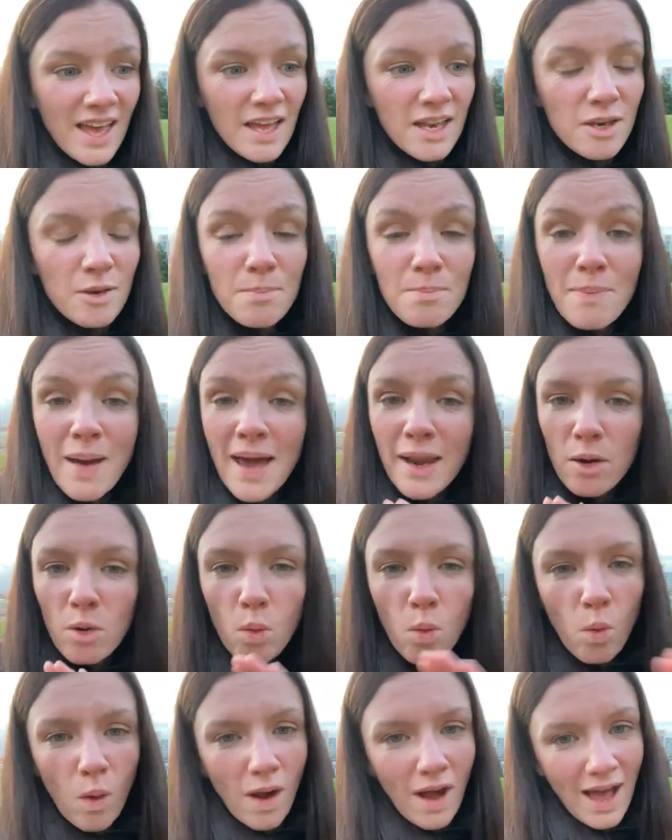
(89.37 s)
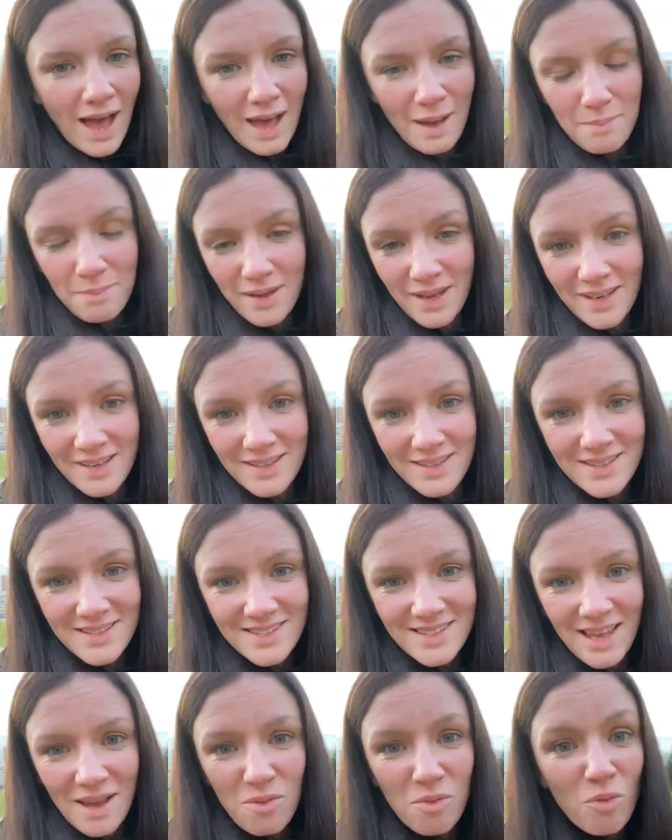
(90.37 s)
no matter what
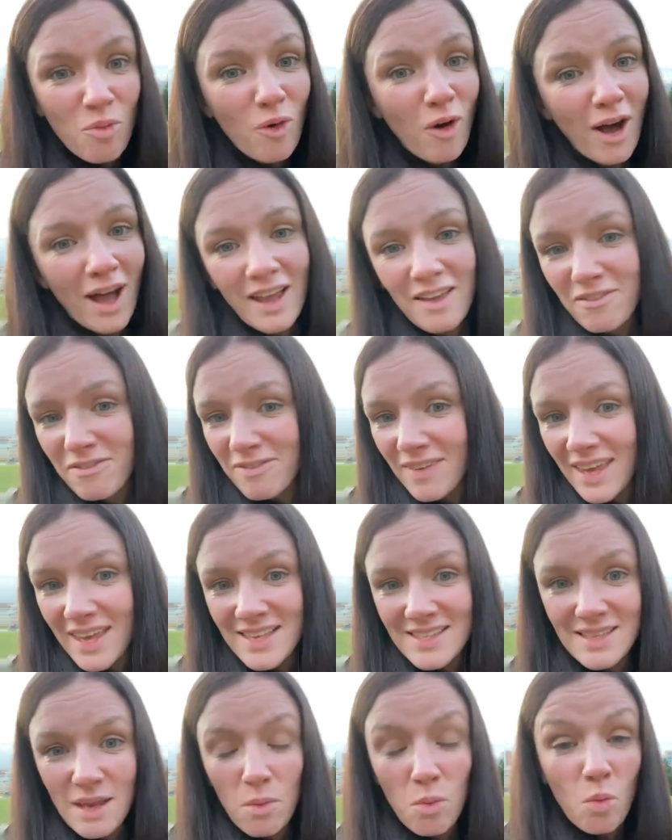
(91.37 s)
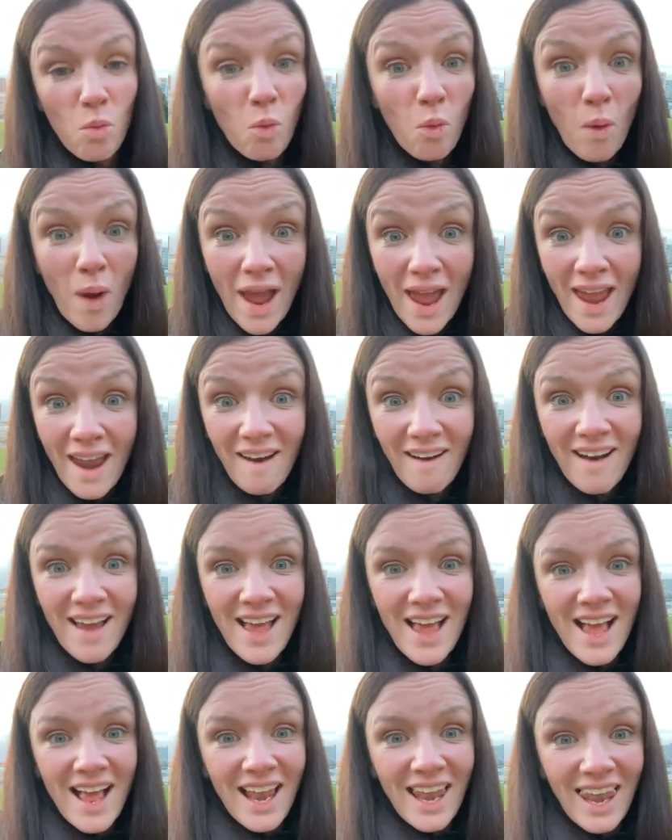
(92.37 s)
happens and what I face and where
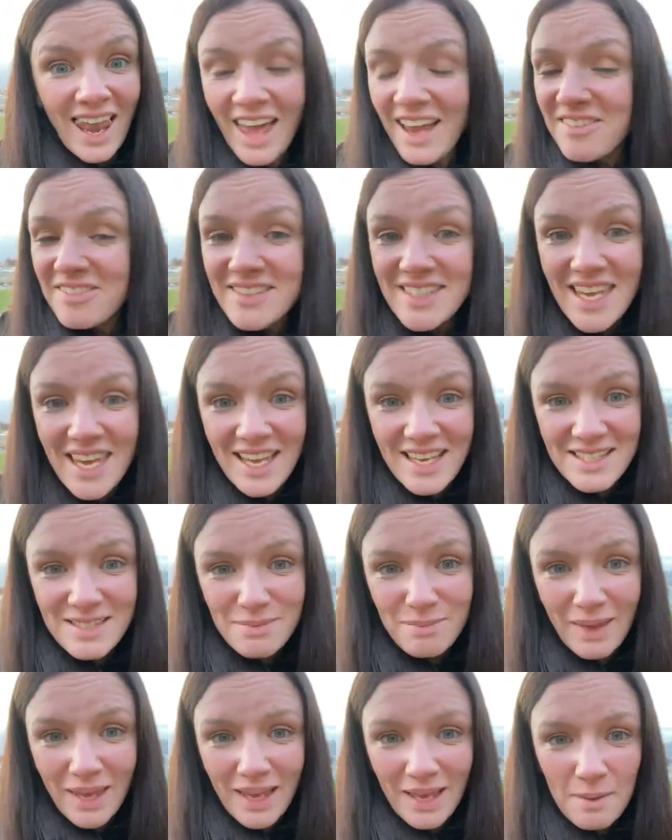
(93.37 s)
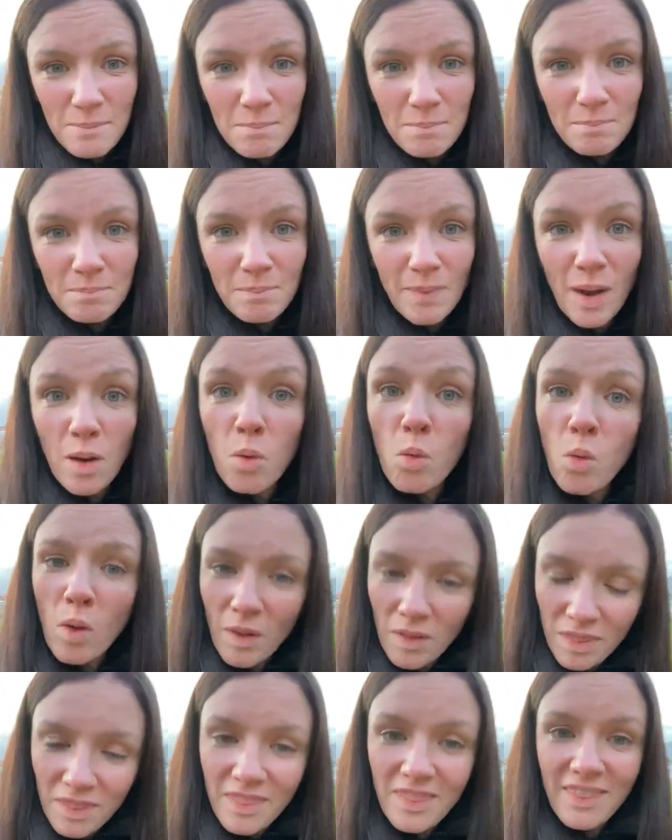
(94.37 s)
life takes me, my
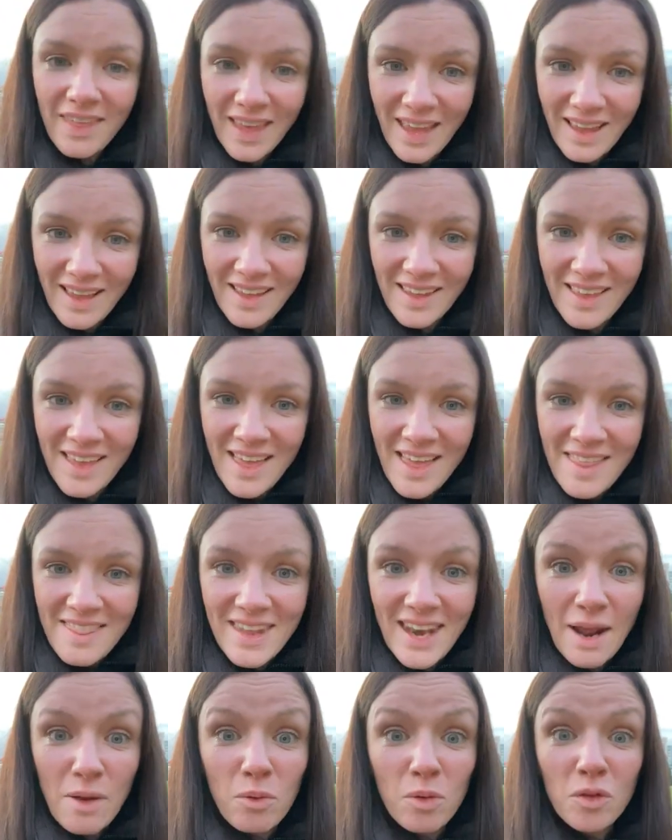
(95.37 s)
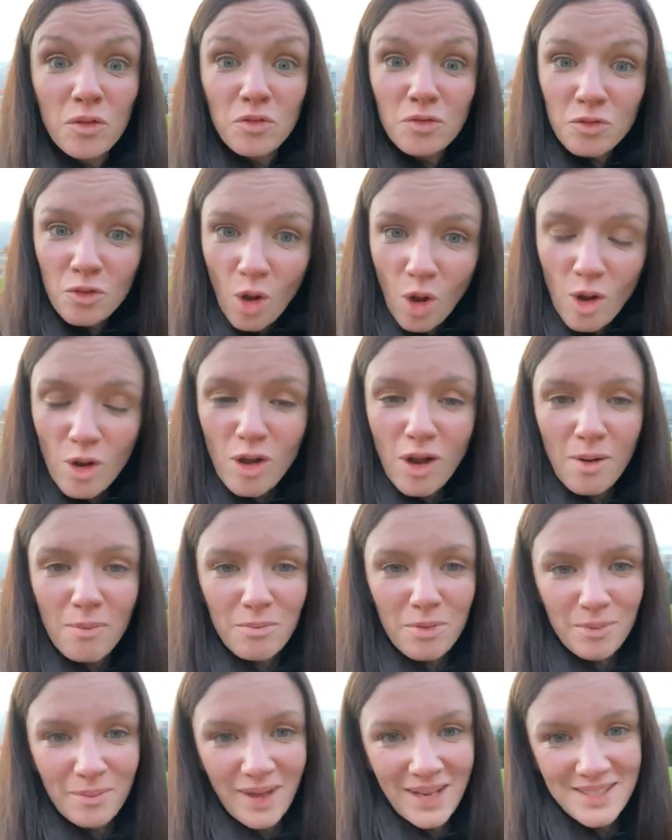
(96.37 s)
one thing that I will not
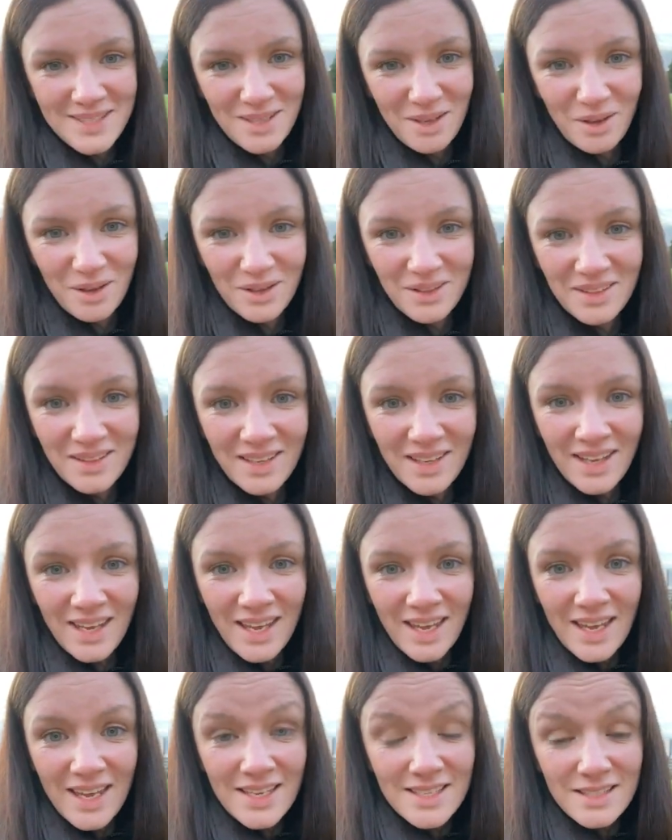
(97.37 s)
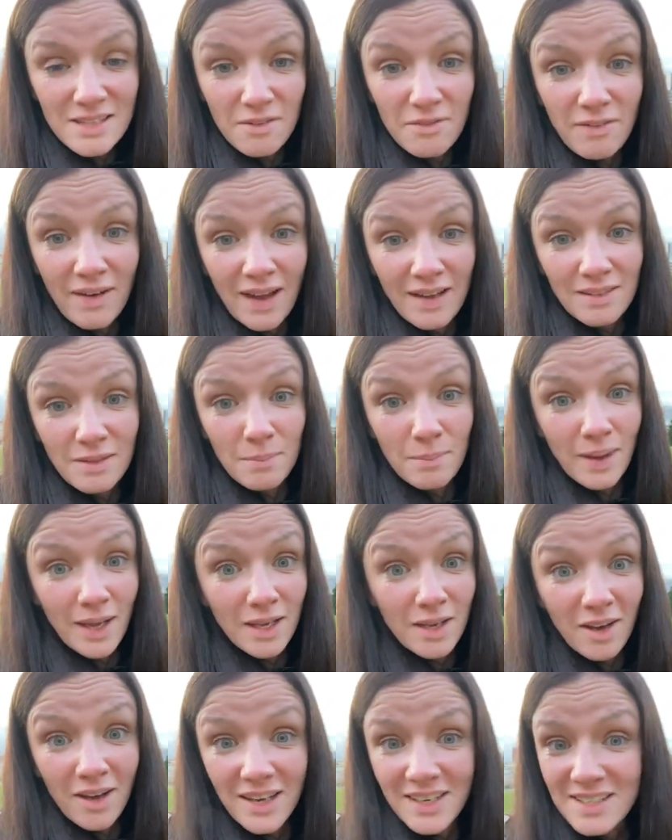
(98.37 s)
compromise on is the fact that my
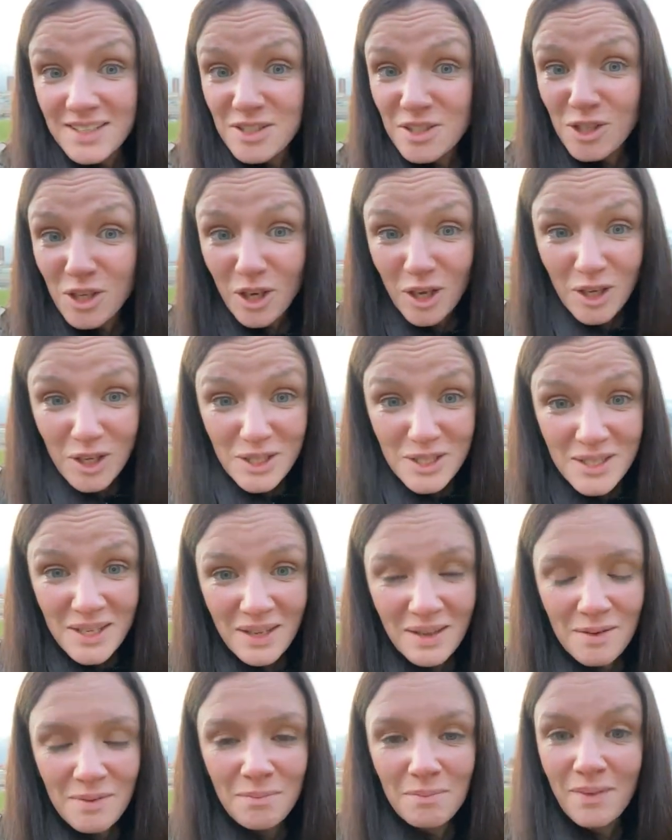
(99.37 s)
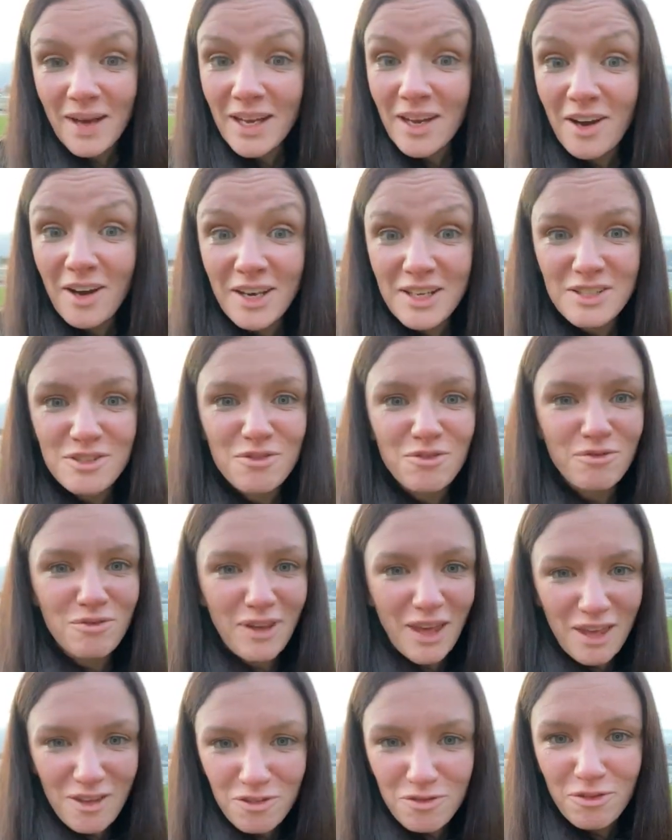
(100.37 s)
God is good, my God is
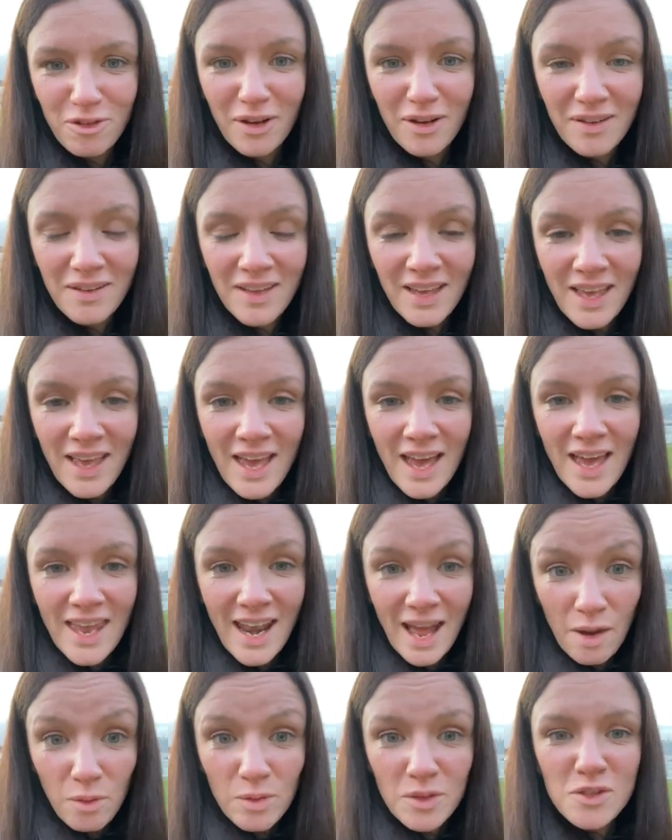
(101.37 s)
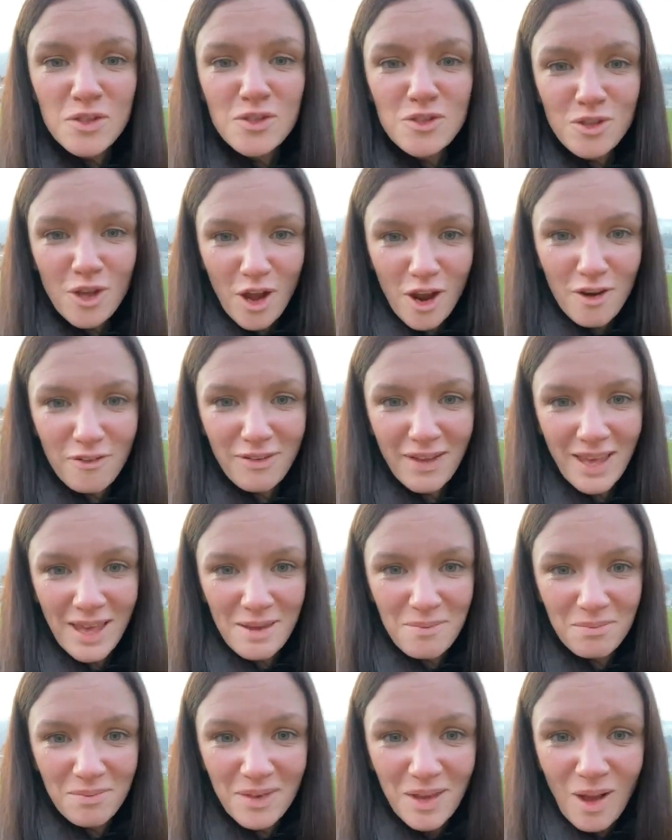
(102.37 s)
faithful, and I will serve
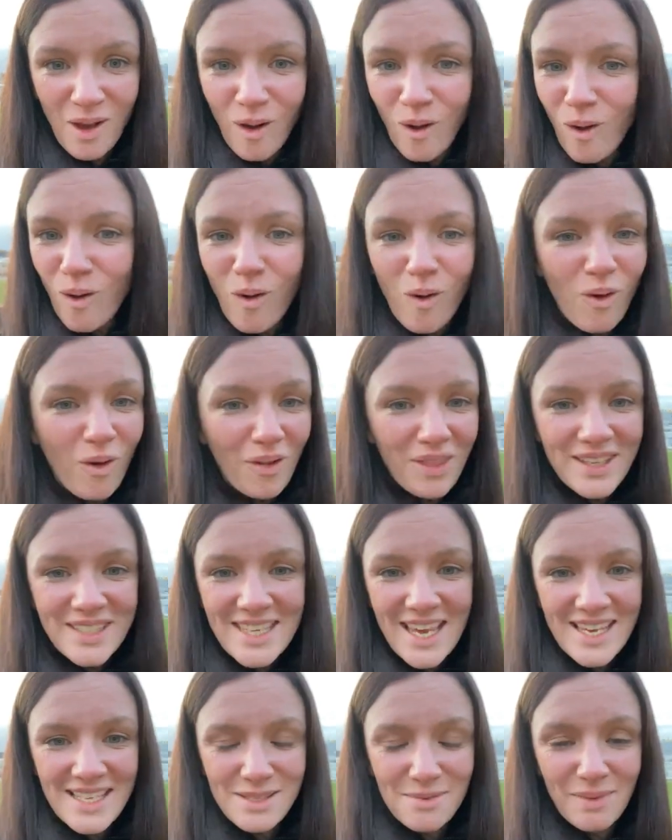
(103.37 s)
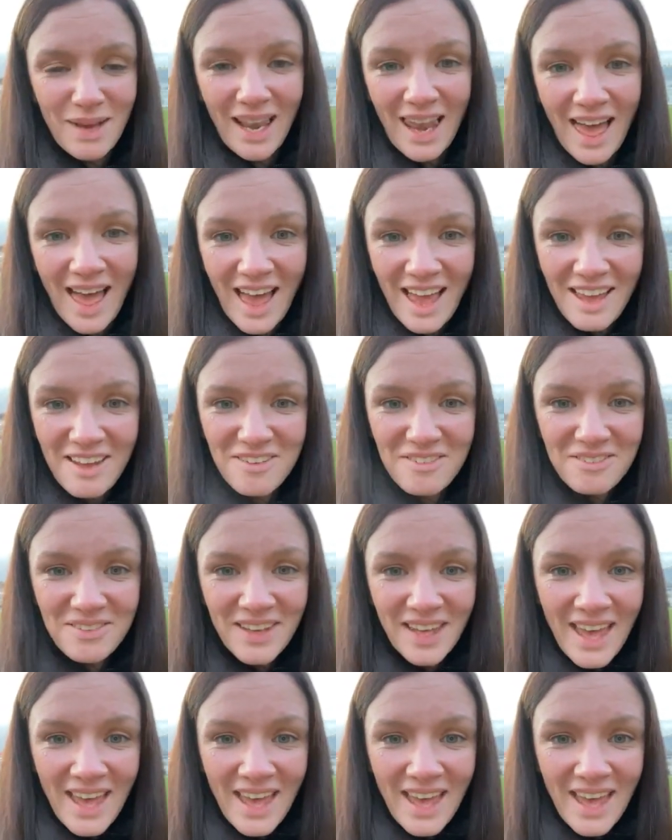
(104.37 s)
him all the days of my life.